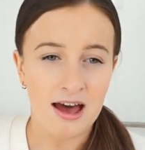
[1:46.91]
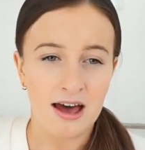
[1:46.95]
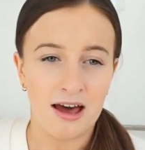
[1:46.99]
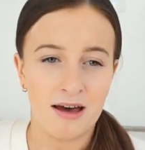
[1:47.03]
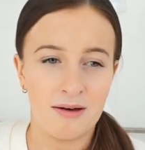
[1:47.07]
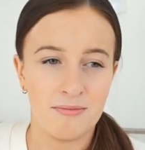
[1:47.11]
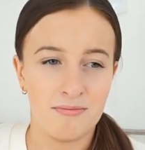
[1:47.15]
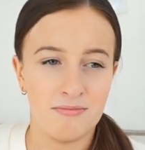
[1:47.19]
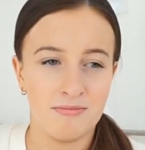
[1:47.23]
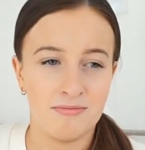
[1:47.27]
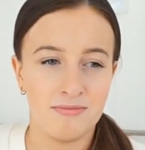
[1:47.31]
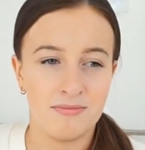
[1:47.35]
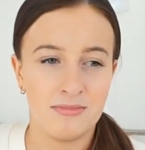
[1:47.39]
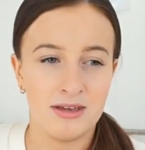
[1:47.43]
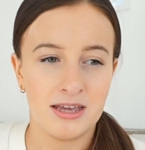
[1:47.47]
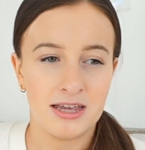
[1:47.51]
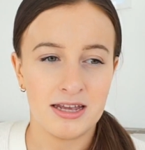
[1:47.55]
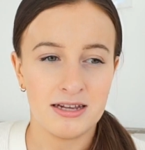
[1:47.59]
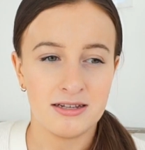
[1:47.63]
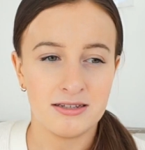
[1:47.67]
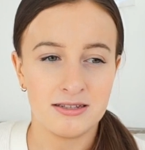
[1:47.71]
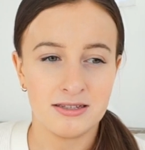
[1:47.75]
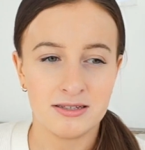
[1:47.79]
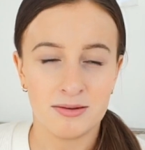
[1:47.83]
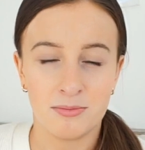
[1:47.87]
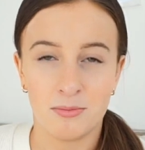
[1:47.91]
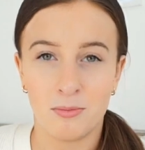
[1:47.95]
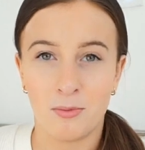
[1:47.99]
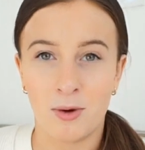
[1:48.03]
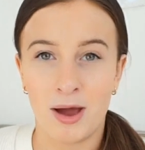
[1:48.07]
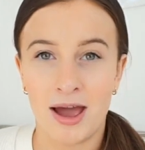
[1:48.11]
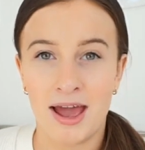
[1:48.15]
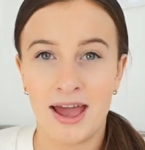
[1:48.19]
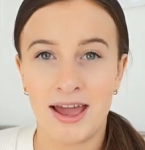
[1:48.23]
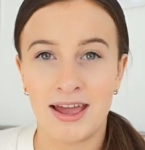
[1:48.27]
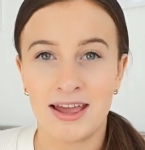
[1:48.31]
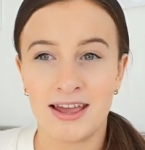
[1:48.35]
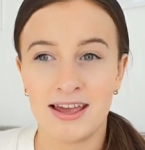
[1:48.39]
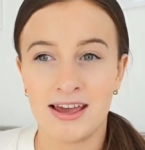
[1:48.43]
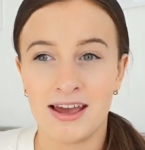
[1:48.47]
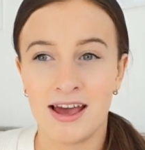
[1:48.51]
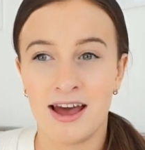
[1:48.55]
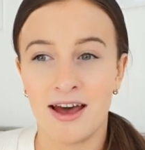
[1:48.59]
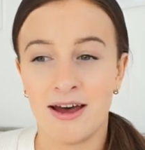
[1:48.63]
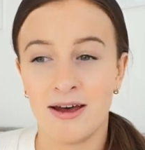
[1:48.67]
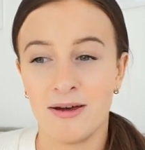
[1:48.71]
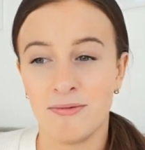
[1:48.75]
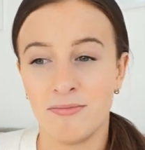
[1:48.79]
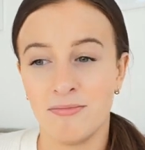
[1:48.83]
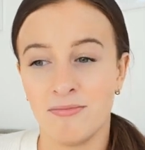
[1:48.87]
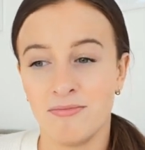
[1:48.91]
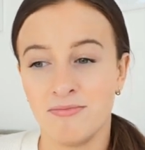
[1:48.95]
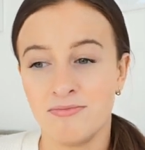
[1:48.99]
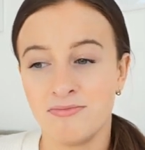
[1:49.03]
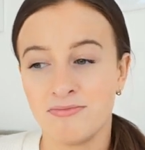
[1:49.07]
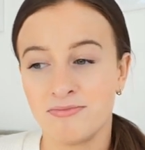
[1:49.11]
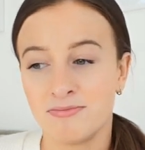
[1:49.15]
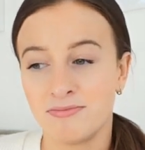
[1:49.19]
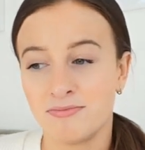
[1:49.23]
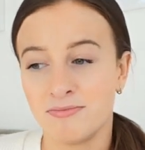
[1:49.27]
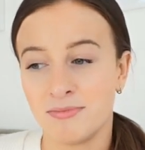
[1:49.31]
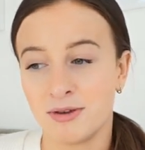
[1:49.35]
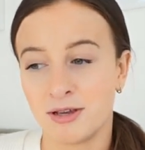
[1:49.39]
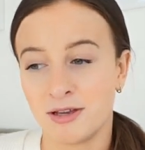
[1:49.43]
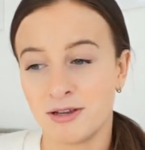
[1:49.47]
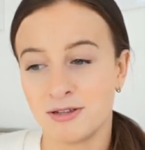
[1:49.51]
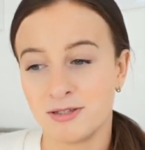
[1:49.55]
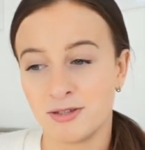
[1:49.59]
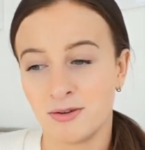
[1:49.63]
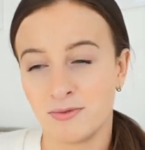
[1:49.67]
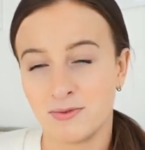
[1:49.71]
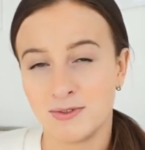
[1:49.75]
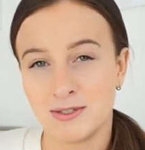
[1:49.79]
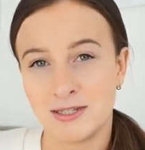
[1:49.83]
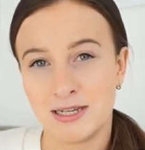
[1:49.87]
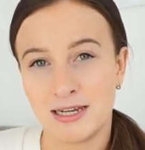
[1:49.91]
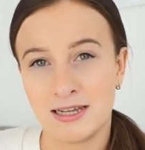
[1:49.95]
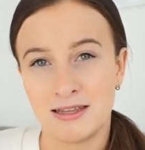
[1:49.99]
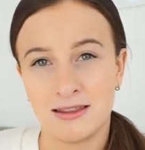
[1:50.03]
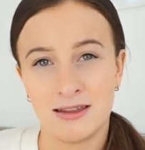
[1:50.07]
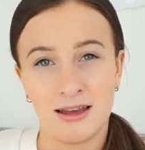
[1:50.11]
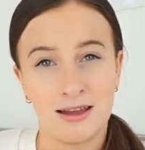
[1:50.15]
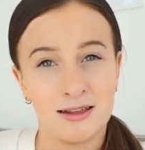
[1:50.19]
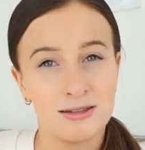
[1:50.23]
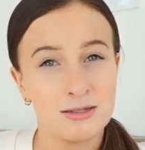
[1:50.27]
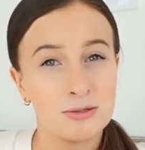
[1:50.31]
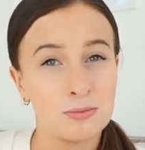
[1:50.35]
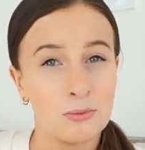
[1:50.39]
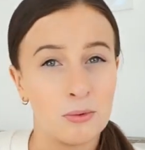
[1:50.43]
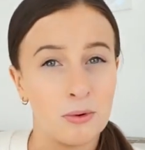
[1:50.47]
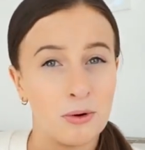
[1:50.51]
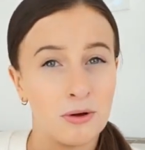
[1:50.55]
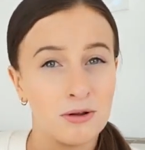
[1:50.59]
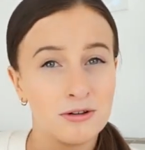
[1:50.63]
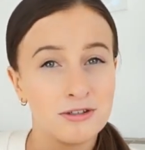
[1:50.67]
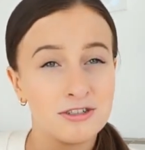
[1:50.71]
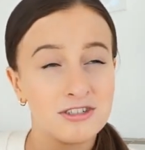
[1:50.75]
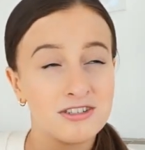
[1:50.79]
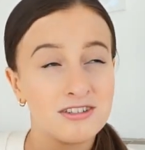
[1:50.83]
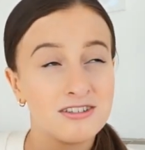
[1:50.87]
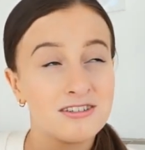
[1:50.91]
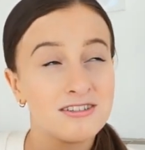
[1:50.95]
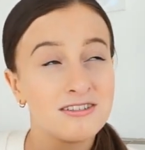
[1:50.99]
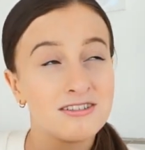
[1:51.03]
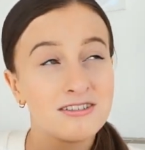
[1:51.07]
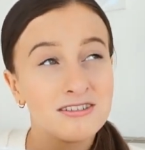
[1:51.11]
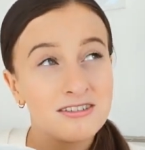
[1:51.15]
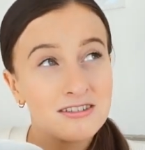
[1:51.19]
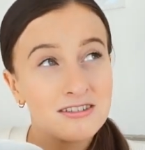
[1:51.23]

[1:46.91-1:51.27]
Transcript: um, in some way um, because obviously that's what